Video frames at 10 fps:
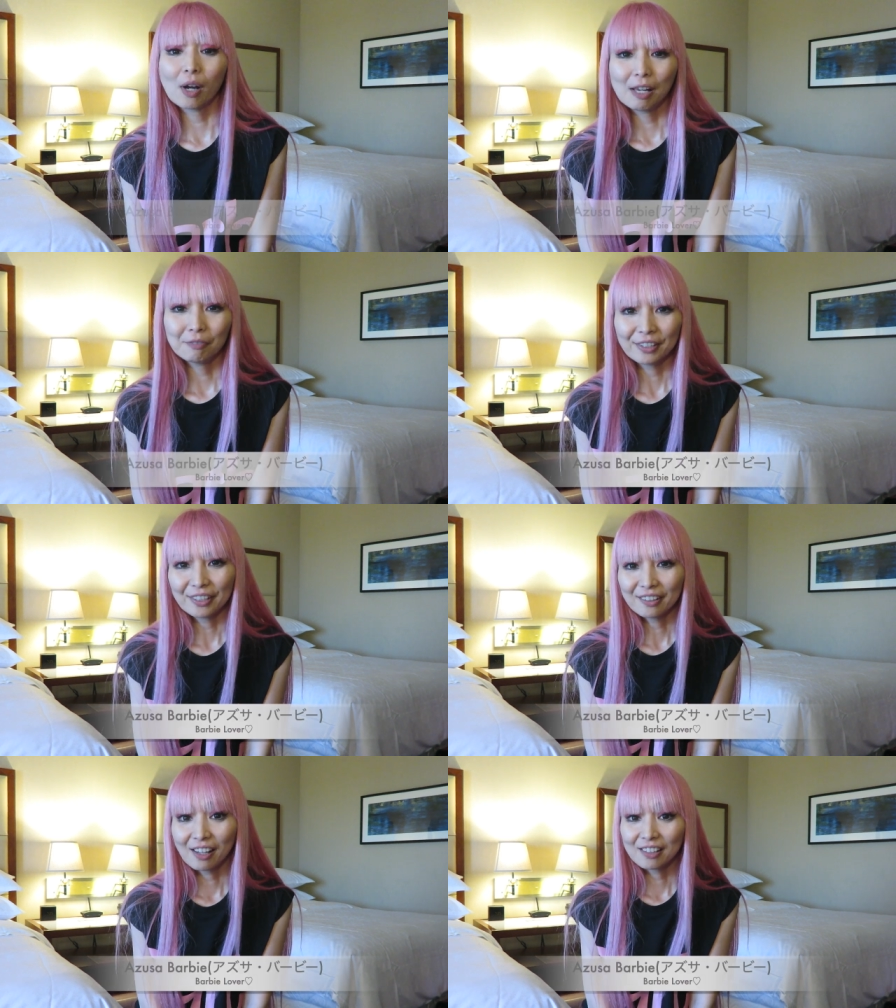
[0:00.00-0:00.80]
I'm
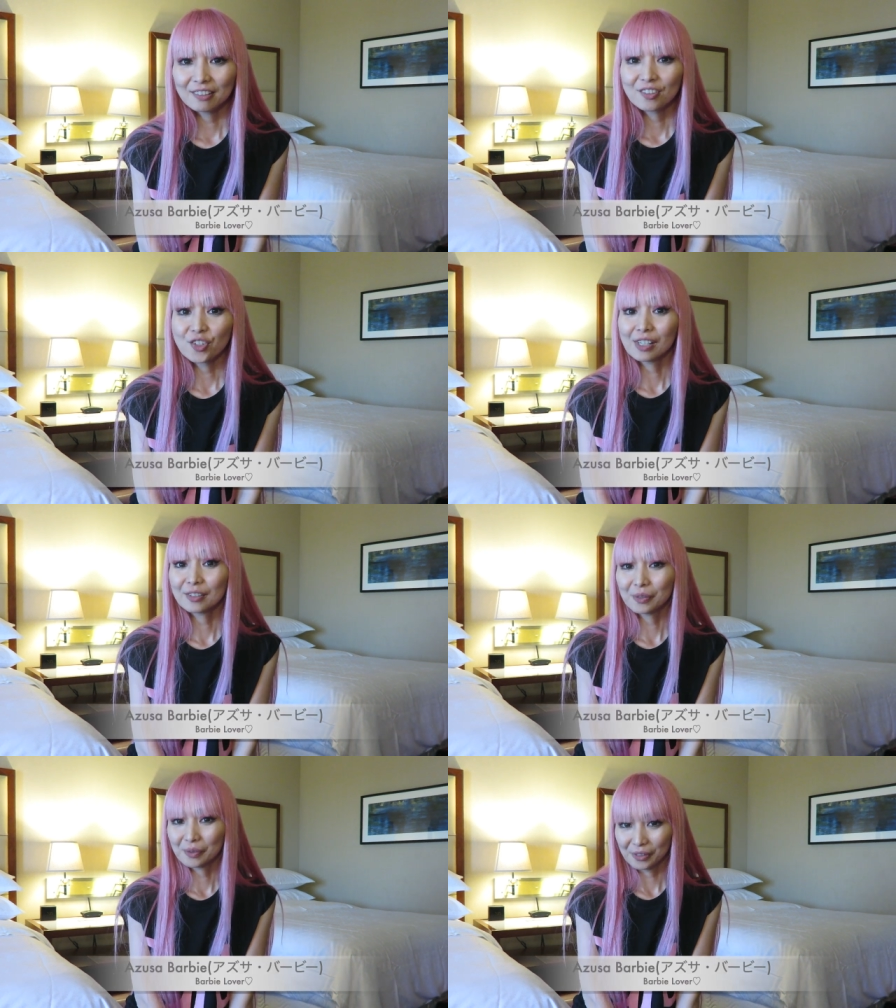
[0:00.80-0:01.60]
here at
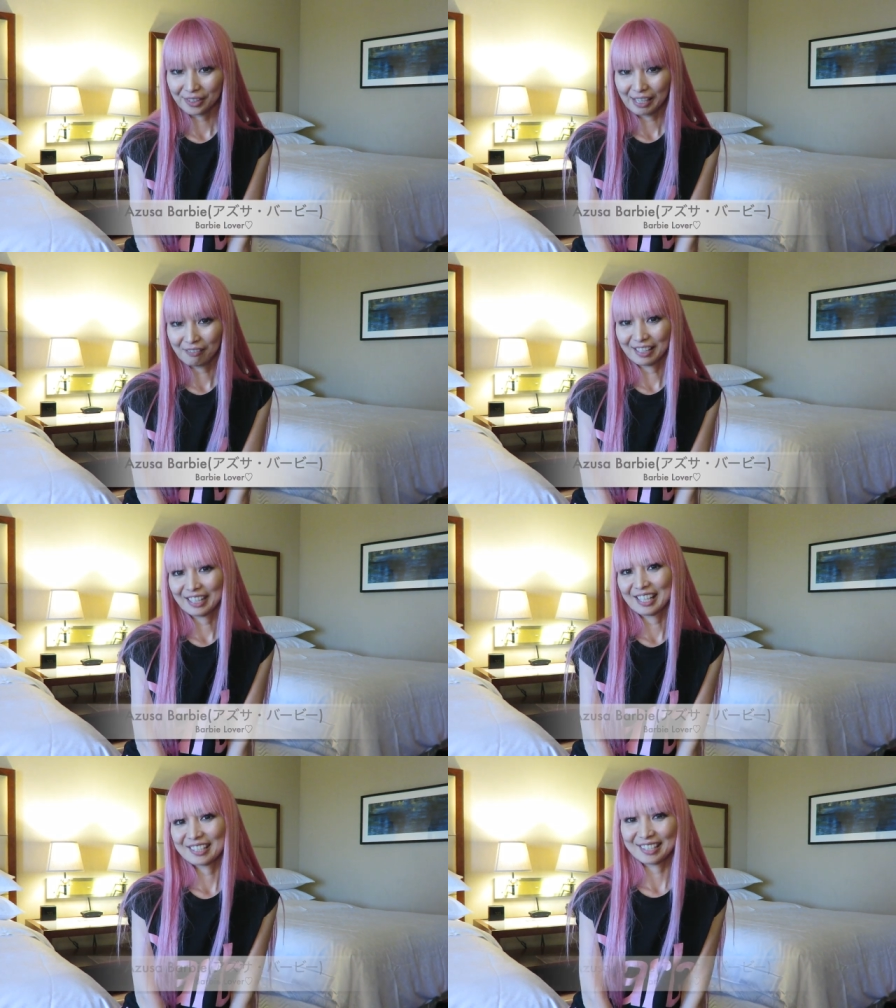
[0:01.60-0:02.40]
Sheraton Hotel
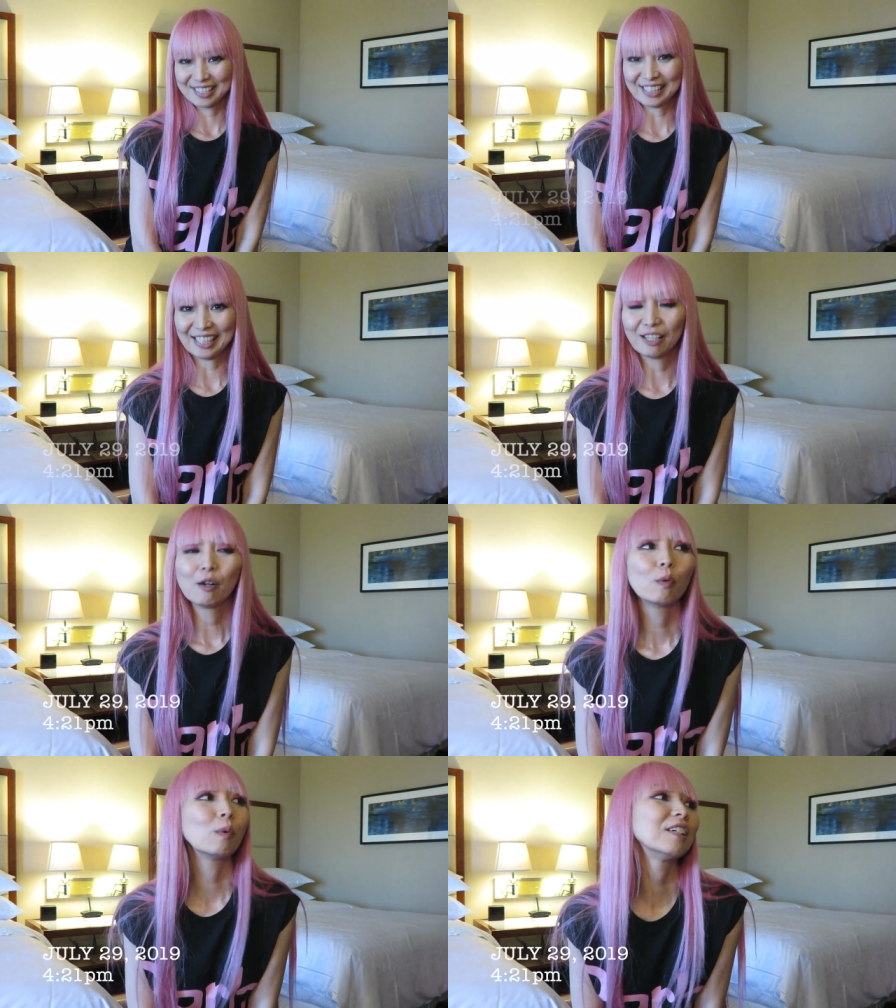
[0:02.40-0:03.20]
in Kansas City,
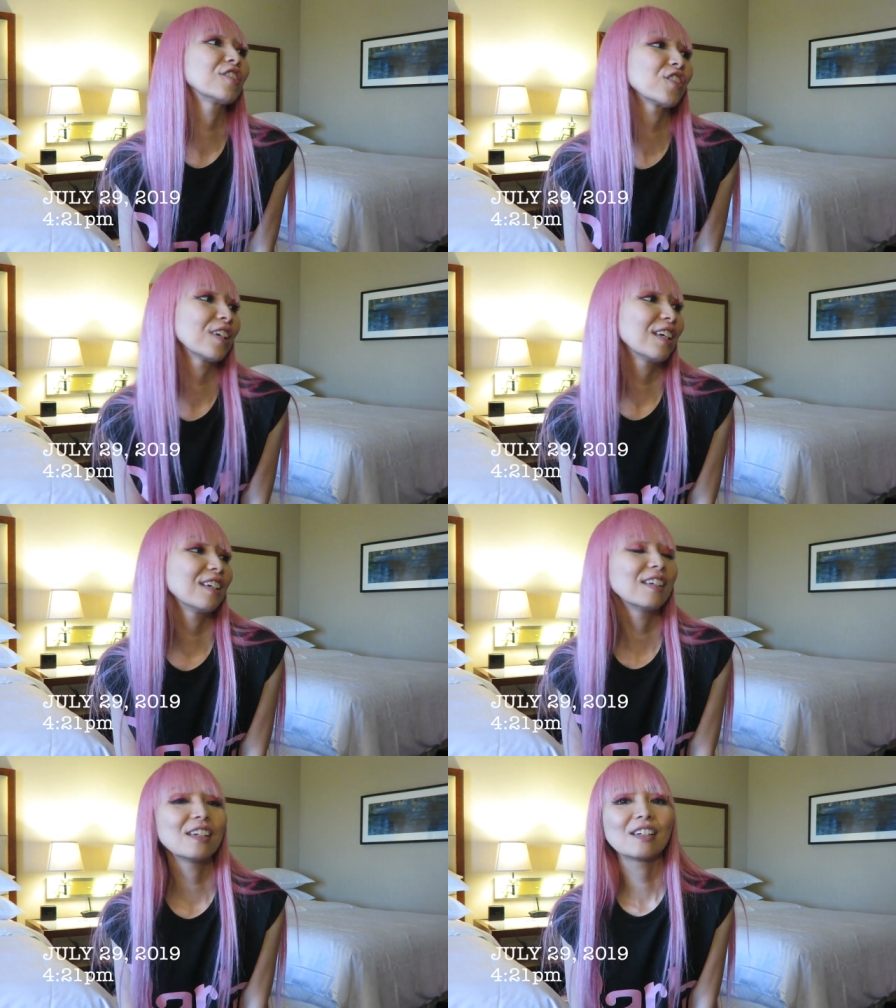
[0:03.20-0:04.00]
which
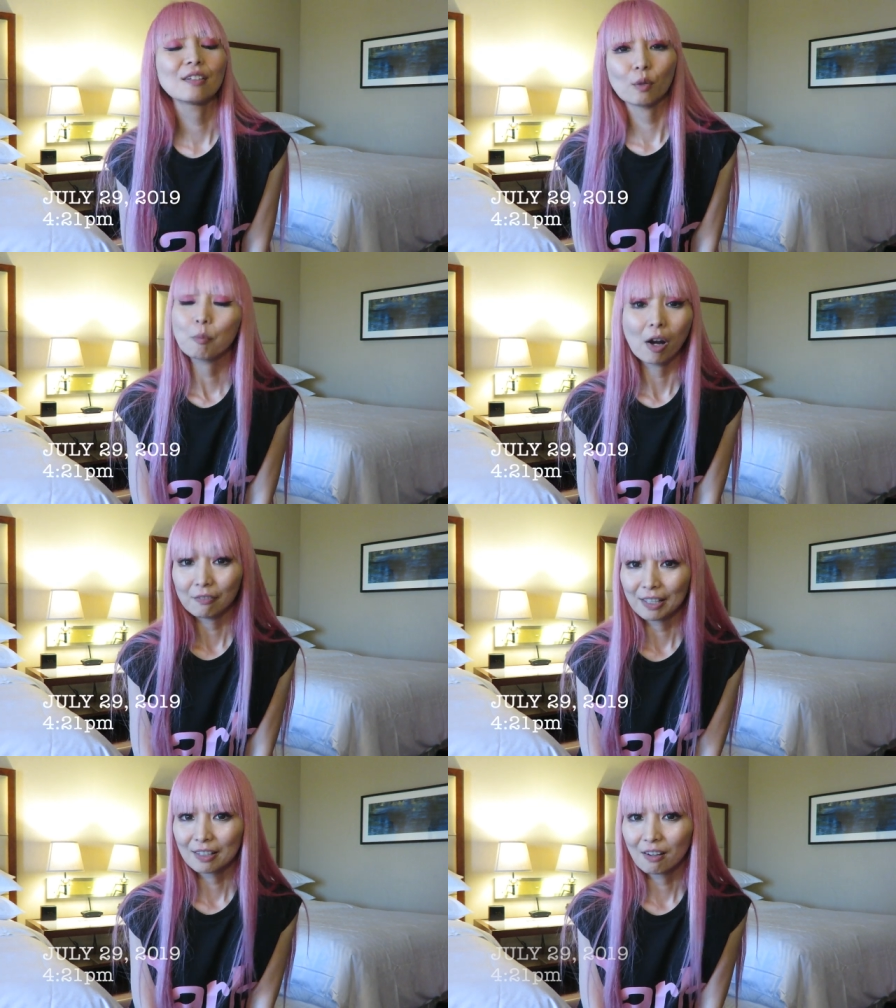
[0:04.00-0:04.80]
is
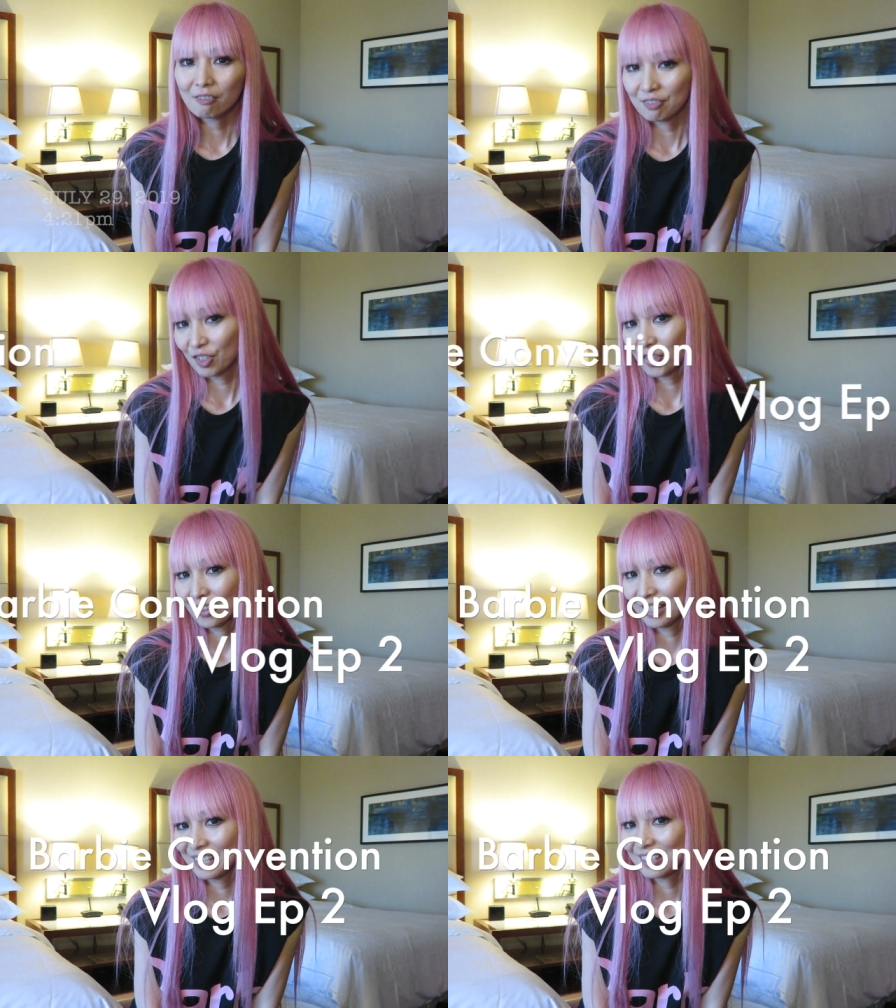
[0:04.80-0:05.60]
Barbie
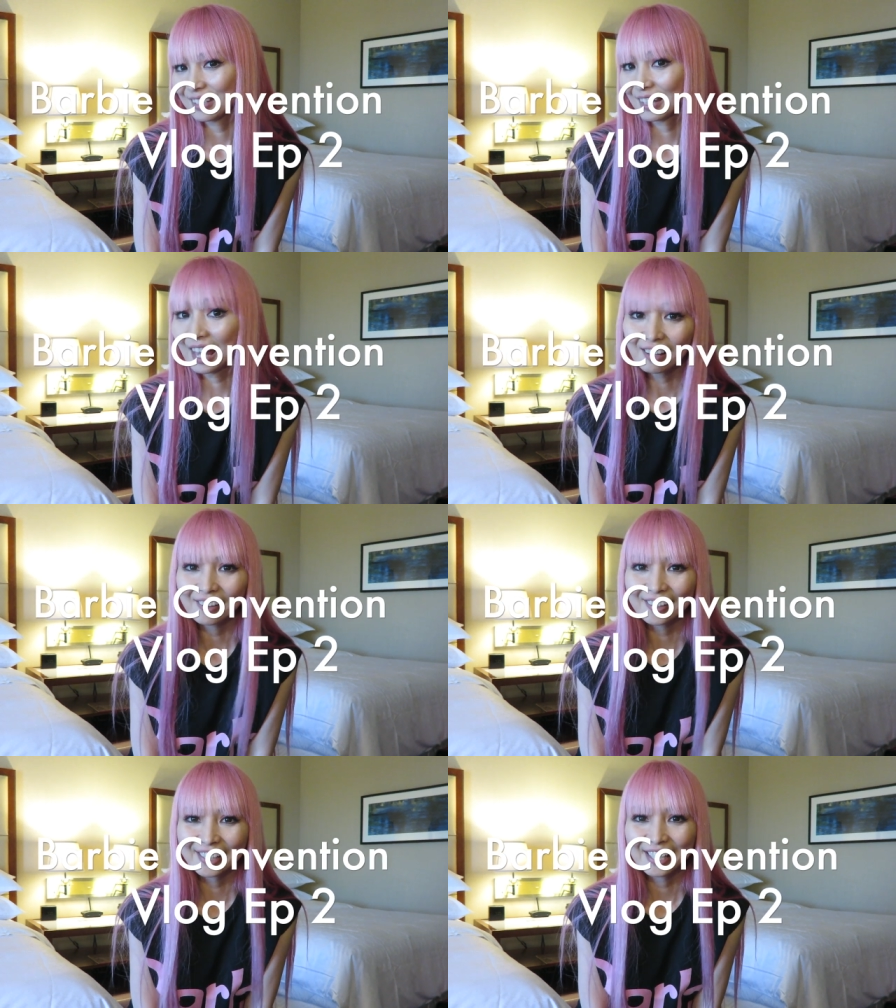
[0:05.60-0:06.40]
convention is
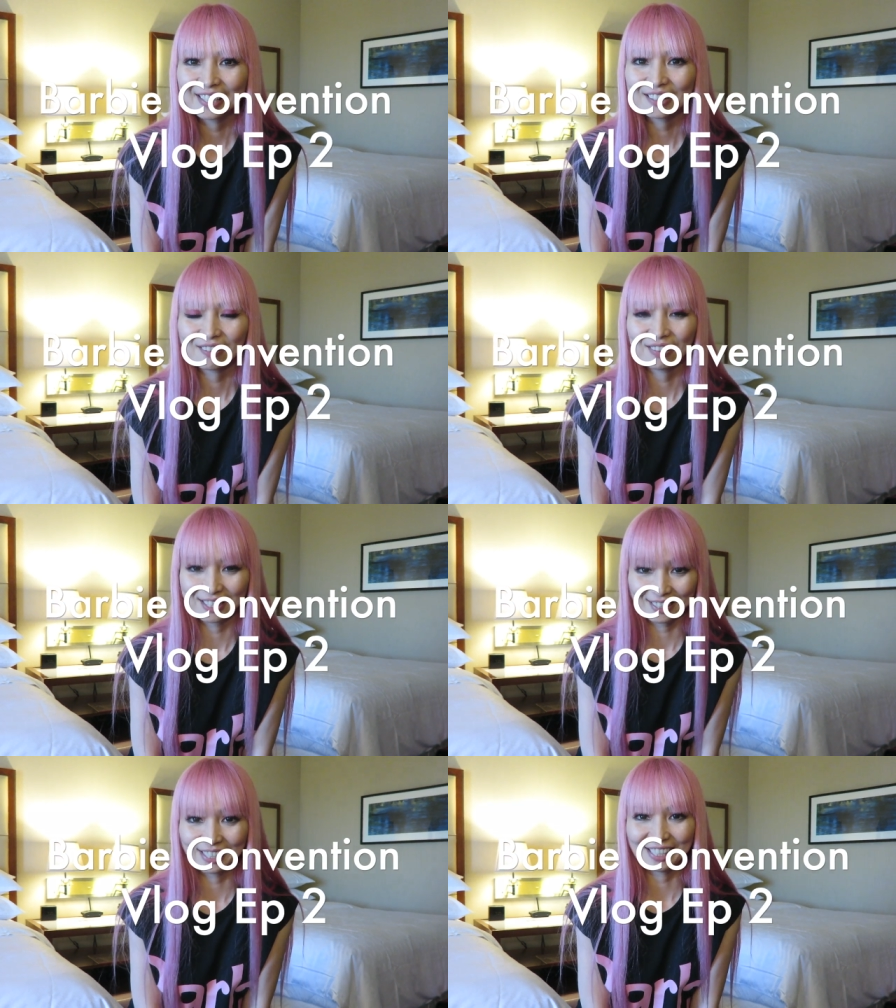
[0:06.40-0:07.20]
held
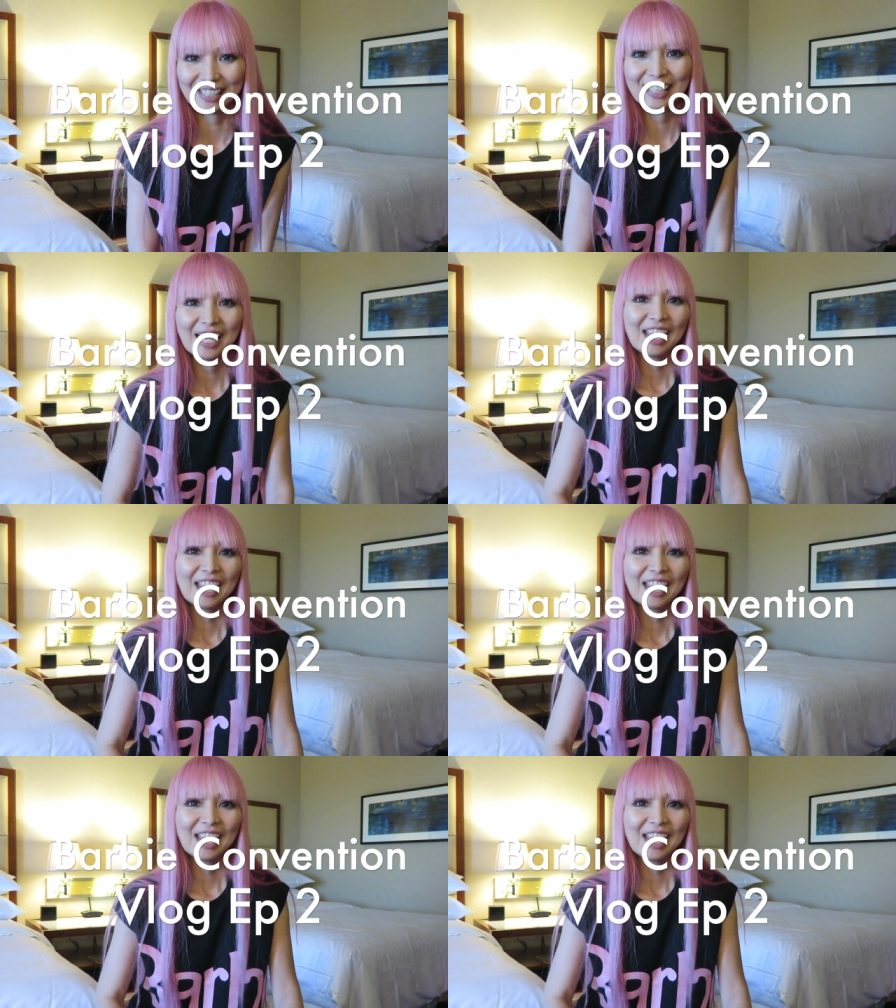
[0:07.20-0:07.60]
this year.